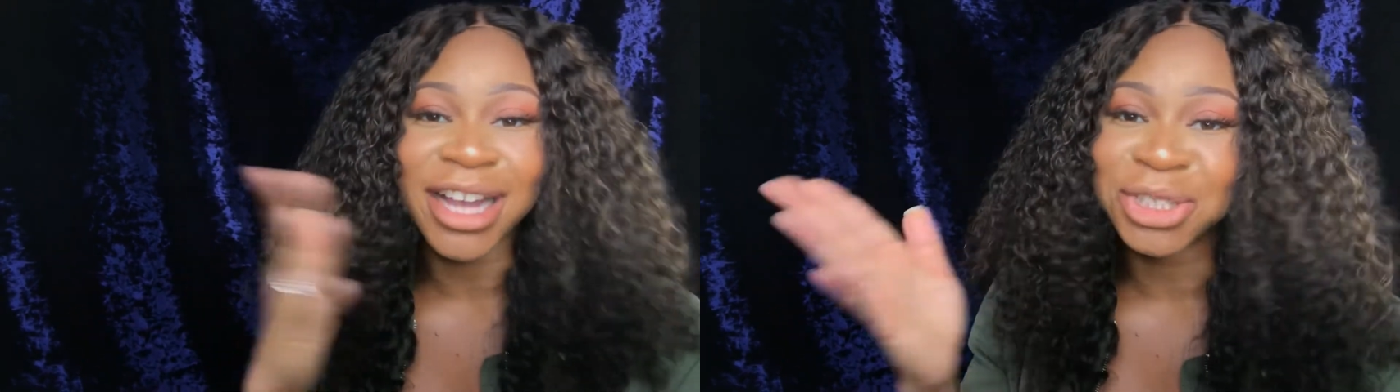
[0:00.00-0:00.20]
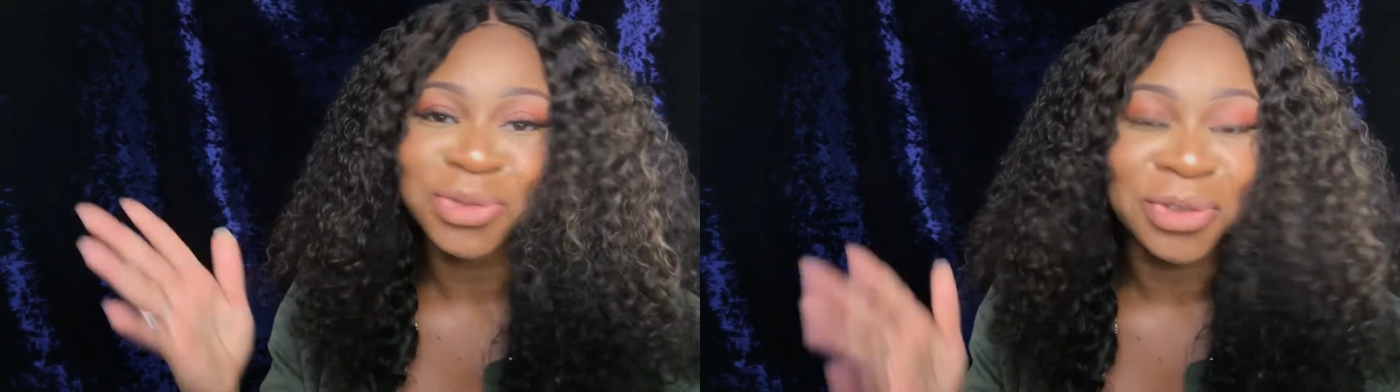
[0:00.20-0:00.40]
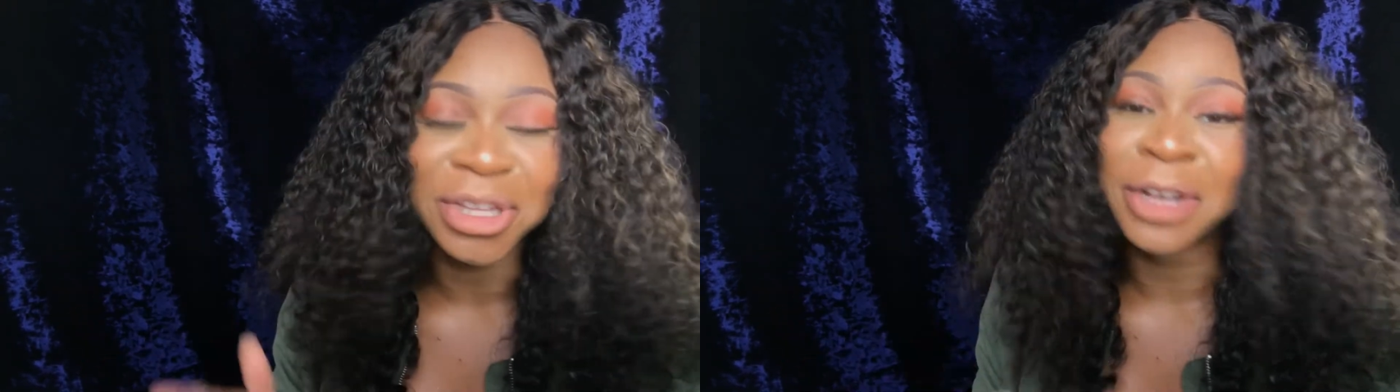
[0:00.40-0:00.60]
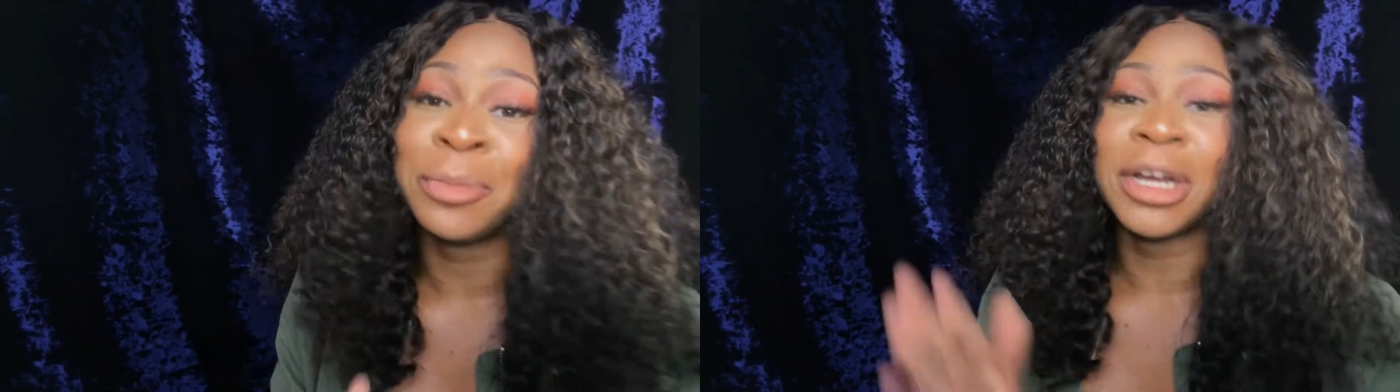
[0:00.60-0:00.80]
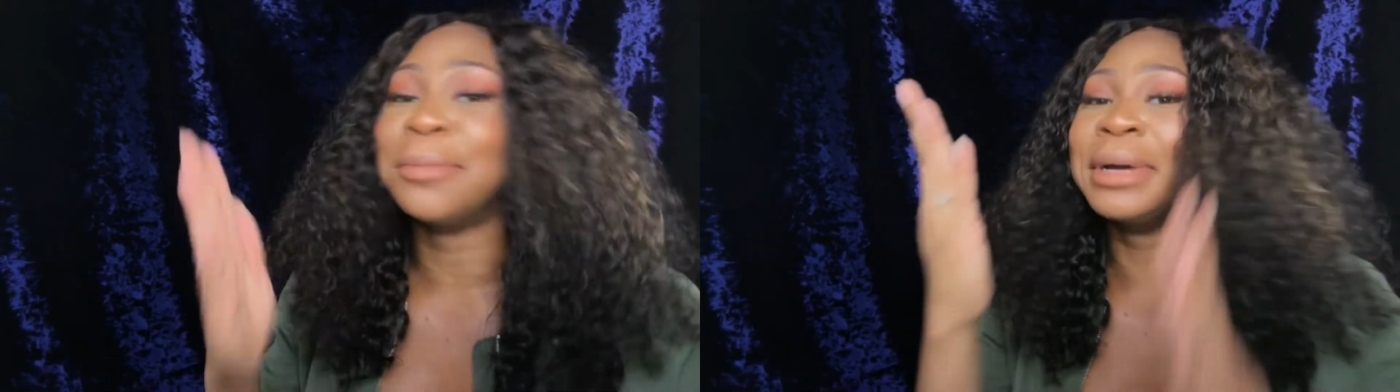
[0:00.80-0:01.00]
actual
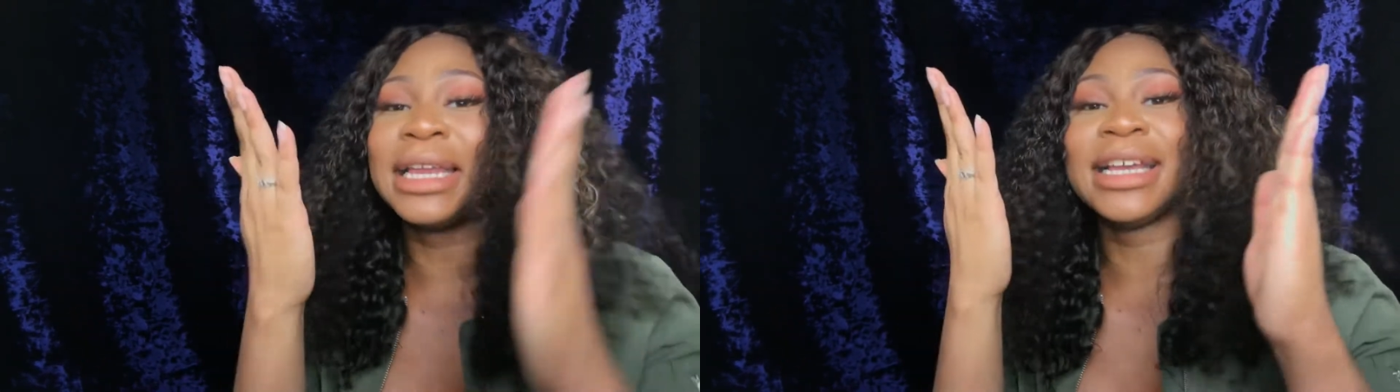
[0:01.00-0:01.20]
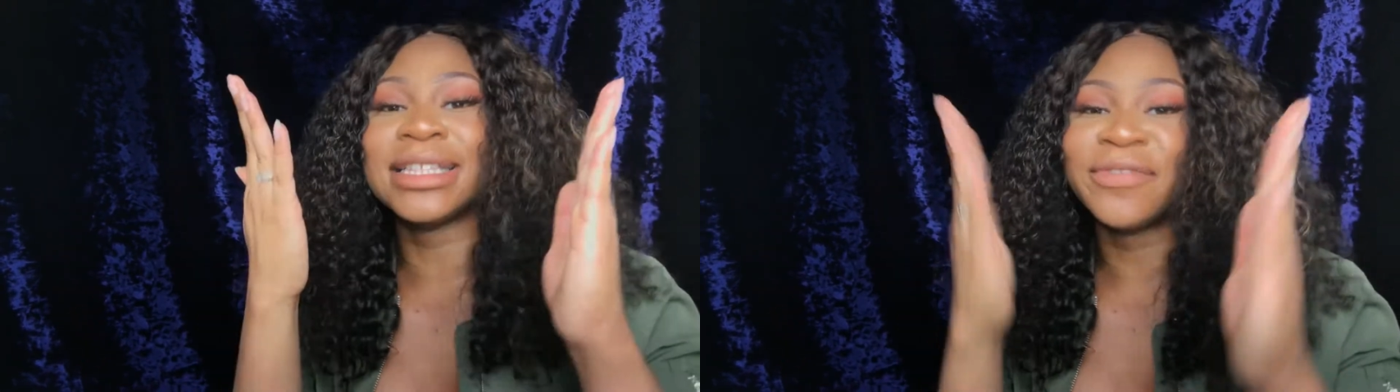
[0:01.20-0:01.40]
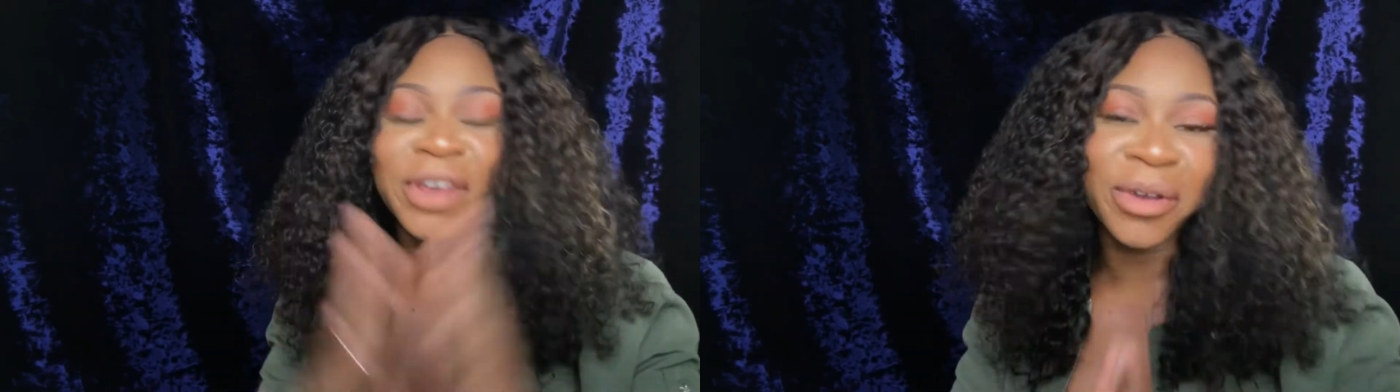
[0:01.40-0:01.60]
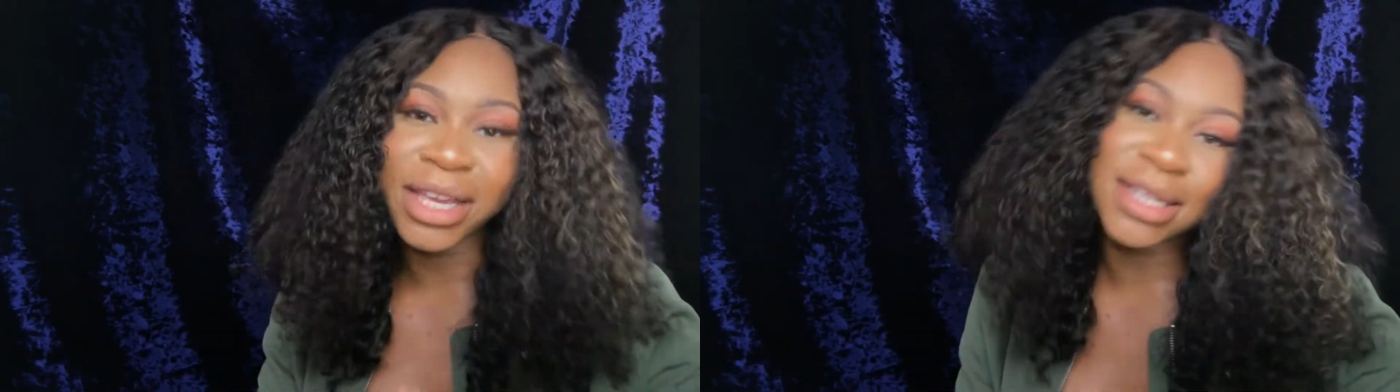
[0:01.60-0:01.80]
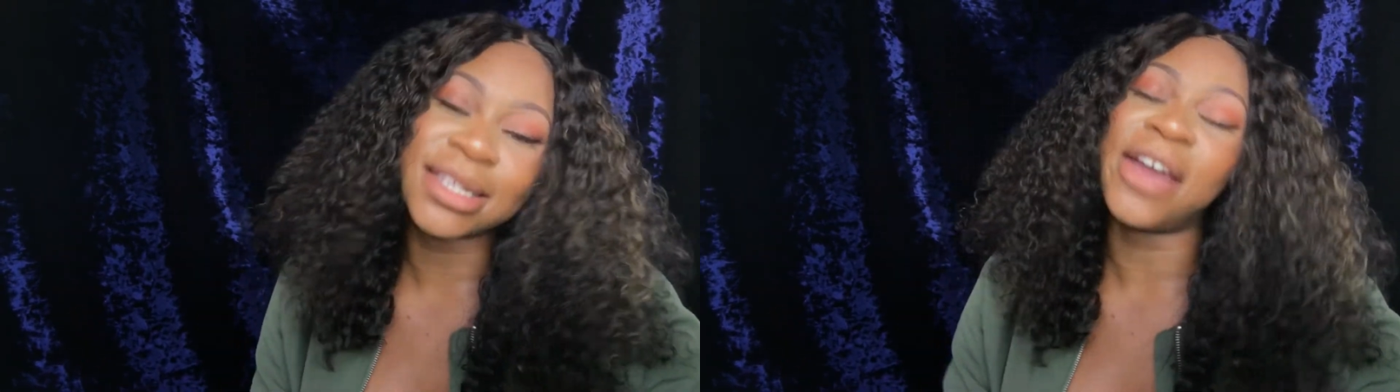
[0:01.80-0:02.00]
lookbook, but it's
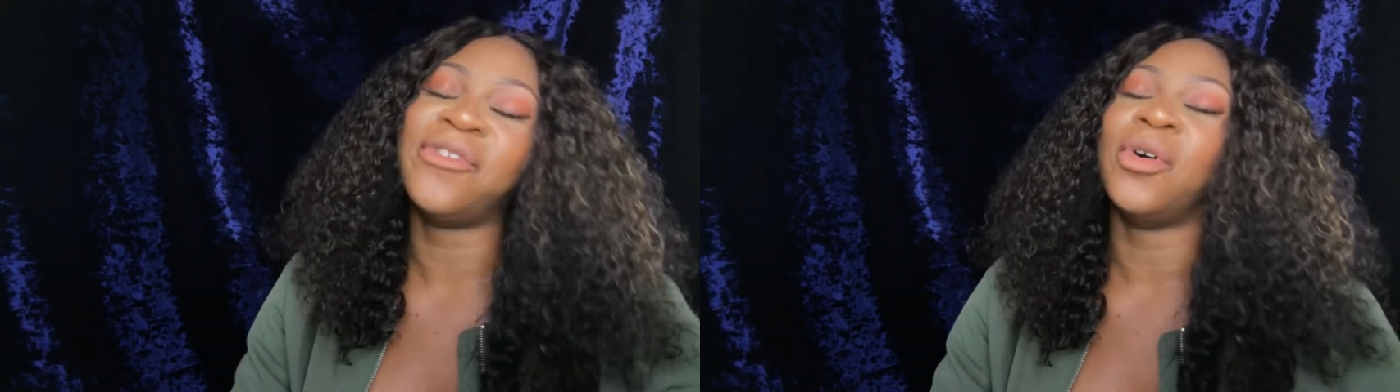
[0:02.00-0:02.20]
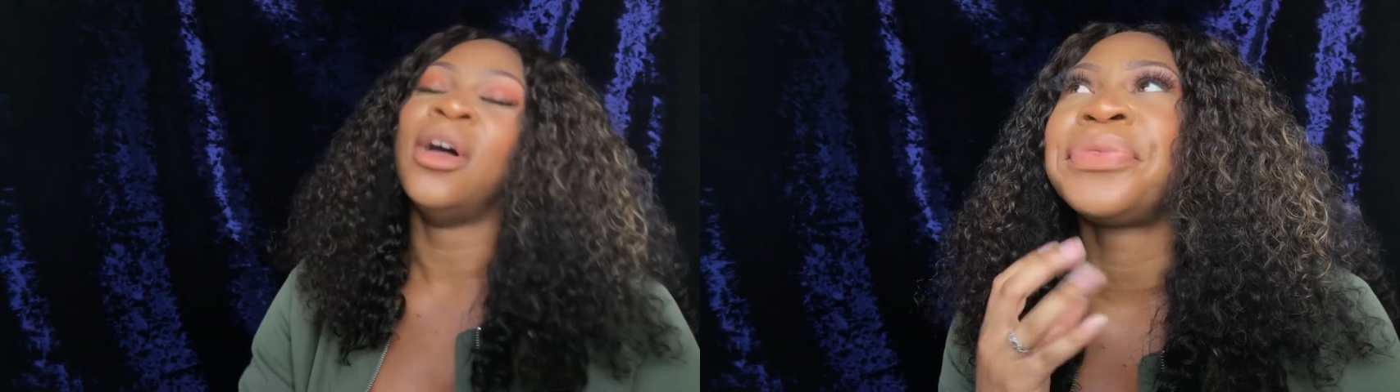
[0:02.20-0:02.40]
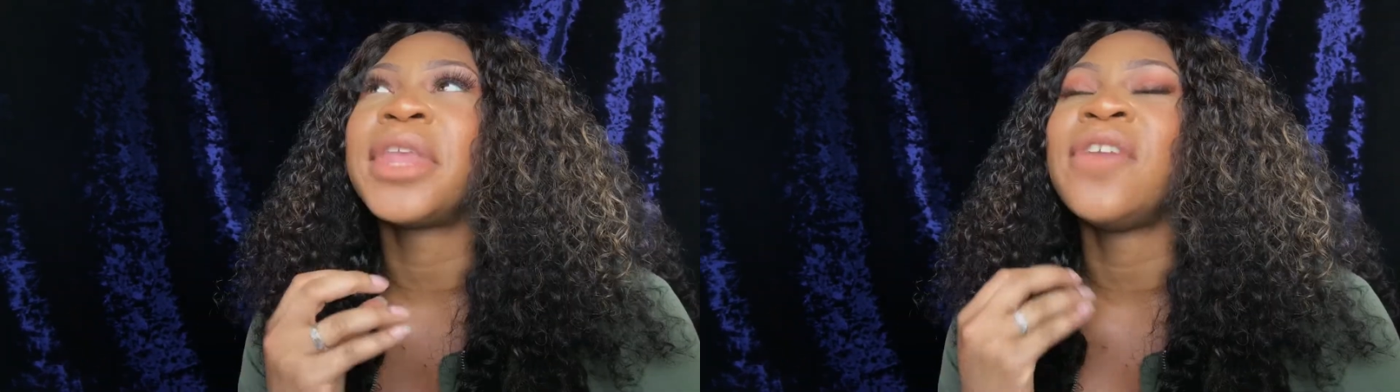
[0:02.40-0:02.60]
very insightful.